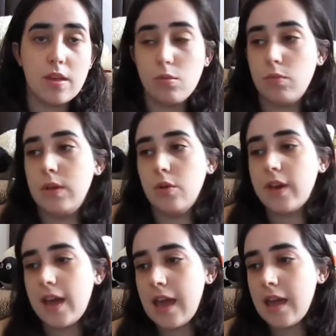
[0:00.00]
would be
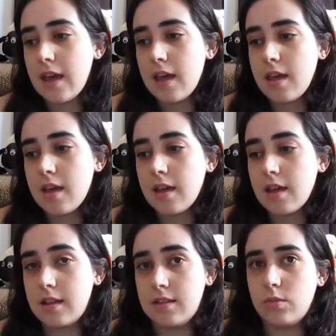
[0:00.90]
okay,
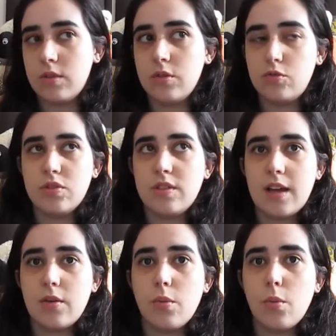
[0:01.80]
and which is
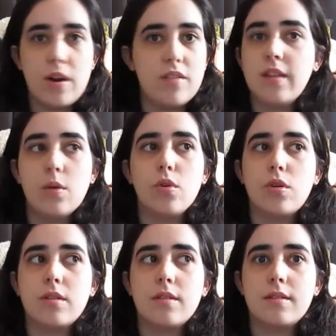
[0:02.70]
like when they
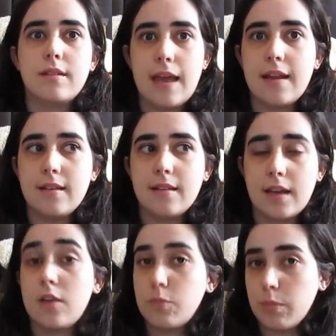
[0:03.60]
were getting like
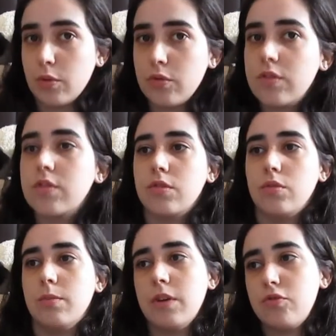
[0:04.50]
exposed to
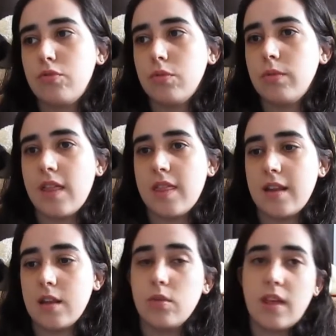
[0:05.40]
the mushroom, and then
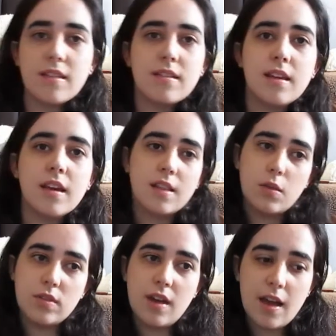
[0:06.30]
they would get sick and they
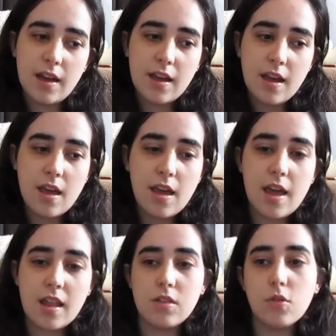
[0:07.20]
would die,
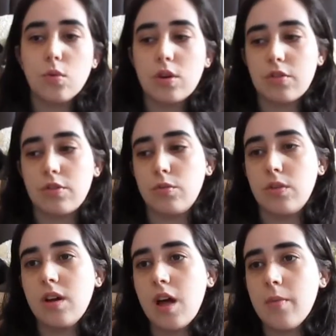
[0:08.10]
and new workers would
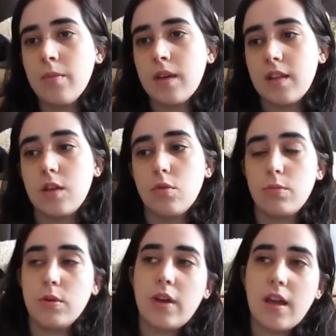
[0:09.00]
come and they would
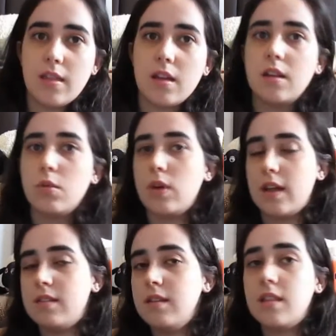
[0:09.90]
be okay, then they would get
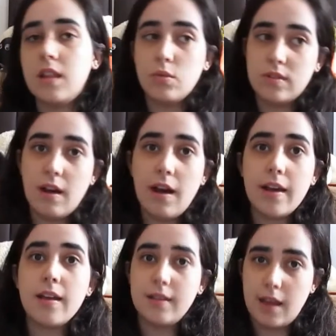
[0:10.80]
sick, they would die.
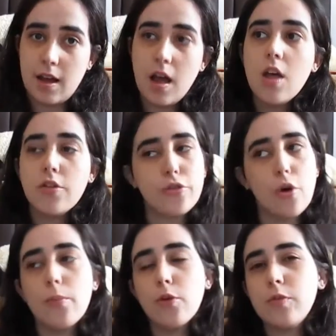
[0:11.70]
Yeah, so
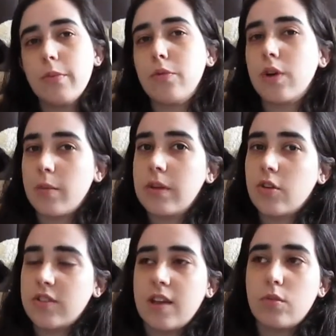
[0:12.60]
most people who come in
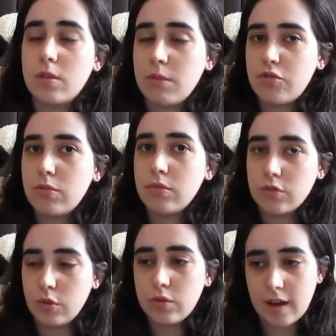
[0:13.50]
contact with the mushroom
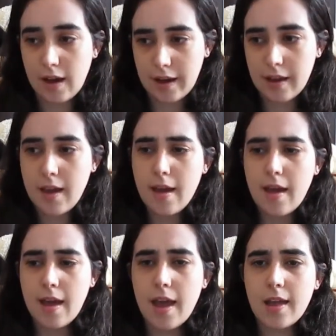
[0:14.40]
do die,
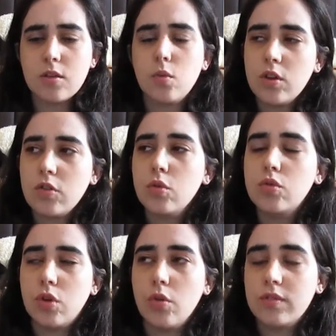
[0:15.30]
and the ones who
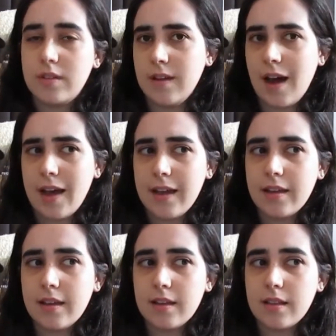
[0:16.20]
don't die,
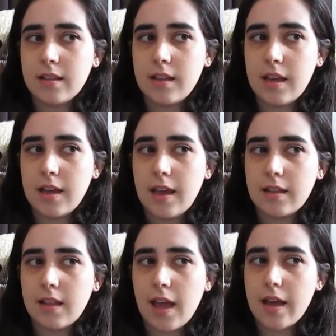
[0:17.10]
they get
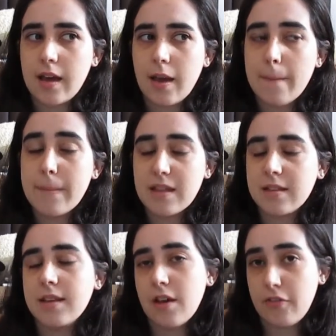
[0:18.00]
like
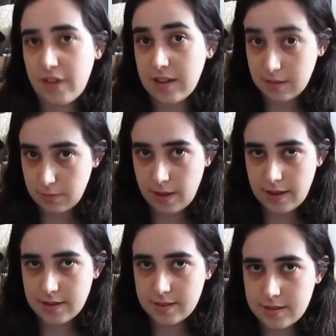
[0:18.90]
mentally affected by
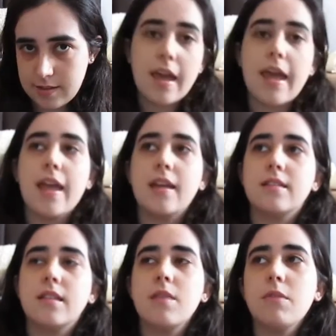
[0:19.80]
it. And
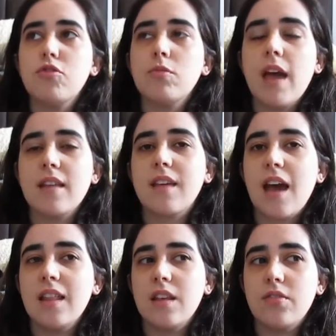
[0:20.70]
the mushroom has
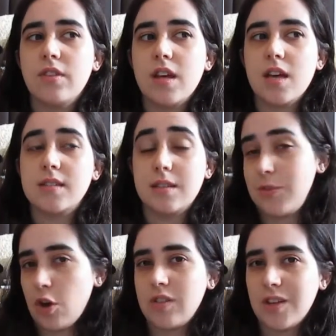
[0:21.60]
kind of a
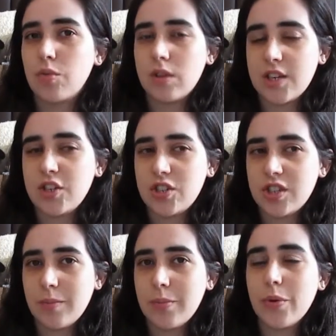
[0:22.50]
symbiotic
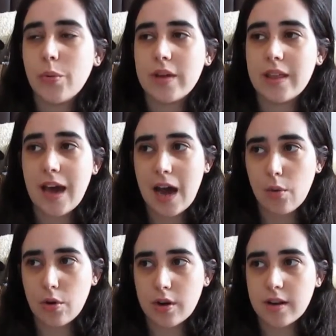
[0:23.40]
relationship with
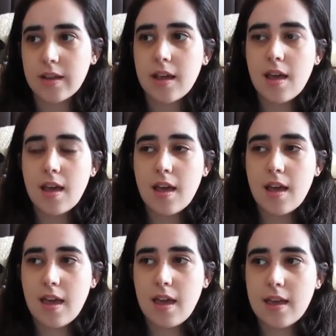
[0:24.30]
Howard.
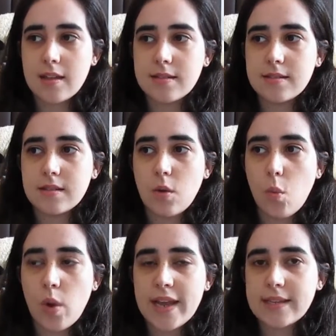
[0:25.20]
And
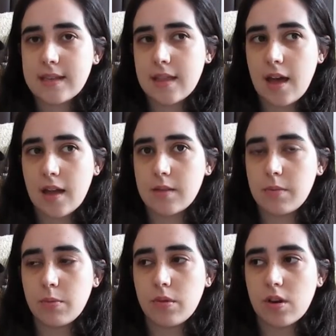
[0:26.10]
when I say that
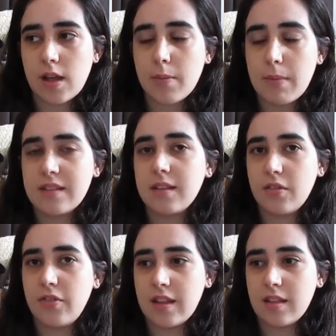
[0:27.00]
people are like mentally
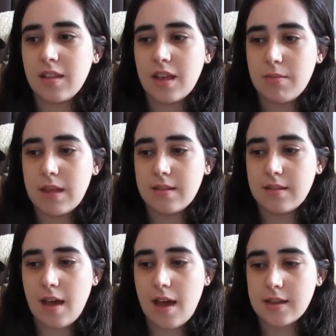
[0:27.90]
affected, it means
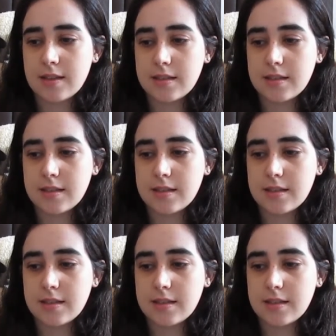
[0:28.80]
that